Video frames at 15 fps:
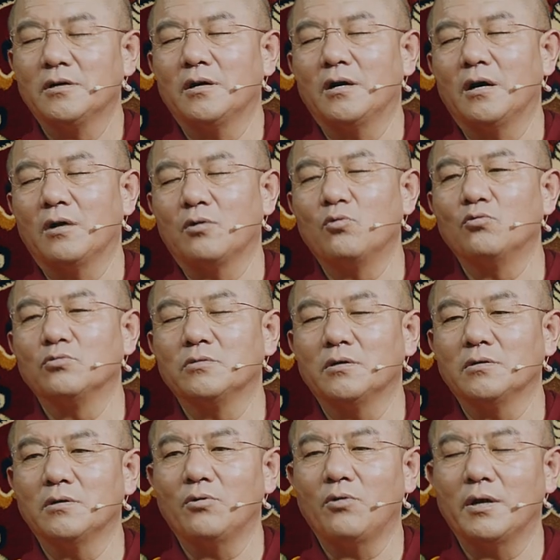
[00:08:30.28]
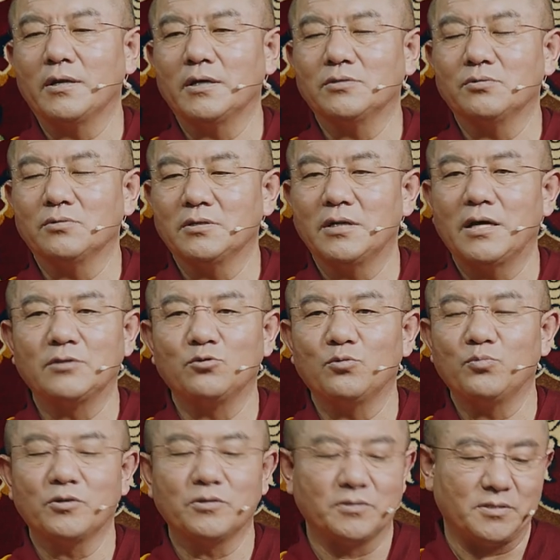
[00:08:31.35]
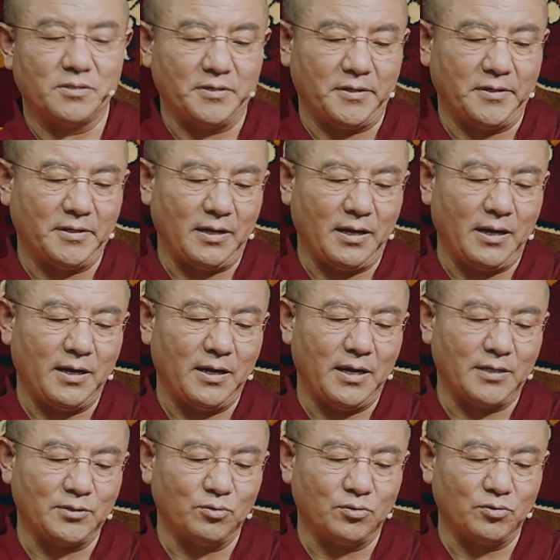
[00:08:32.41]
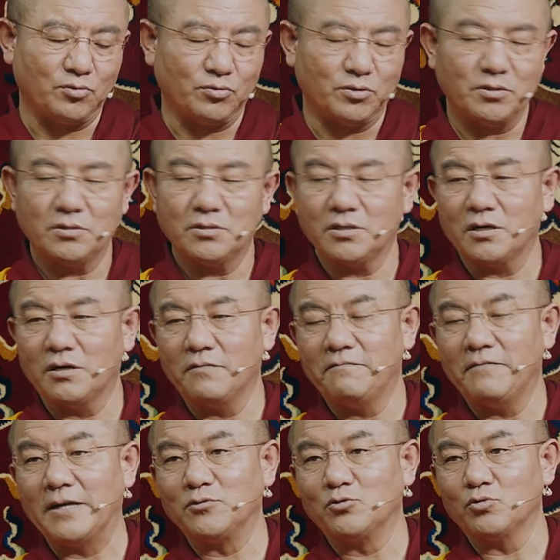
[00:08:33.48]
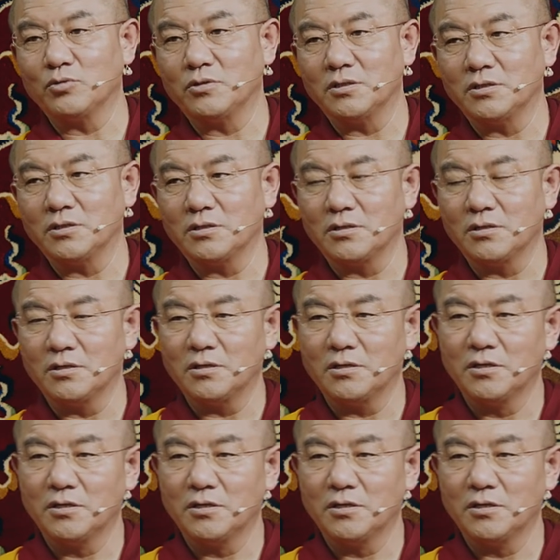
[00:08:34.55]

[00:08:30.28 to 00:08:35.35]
uh, may finally achieve the divine meditative stability and Brahma's abode